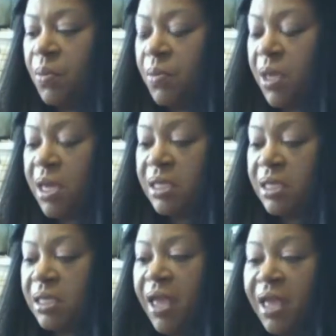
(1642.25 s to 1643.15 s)
Because
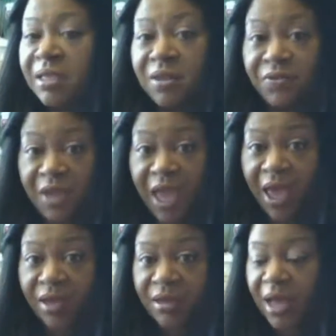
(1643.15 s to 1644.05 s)
as of
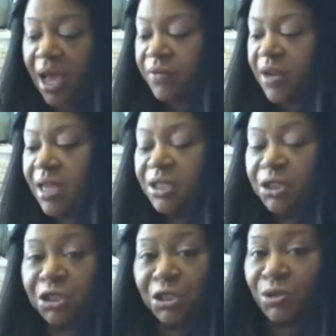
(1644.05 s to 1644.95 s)
yet, I've not
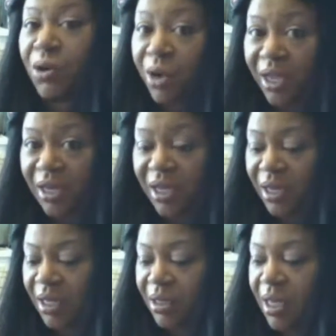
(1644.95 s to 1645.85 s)
destroyed
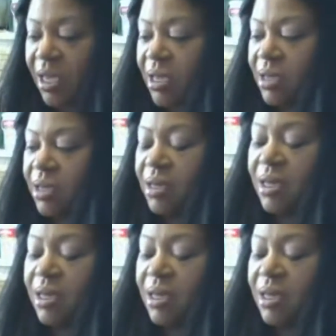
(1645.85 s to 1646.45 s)
anything.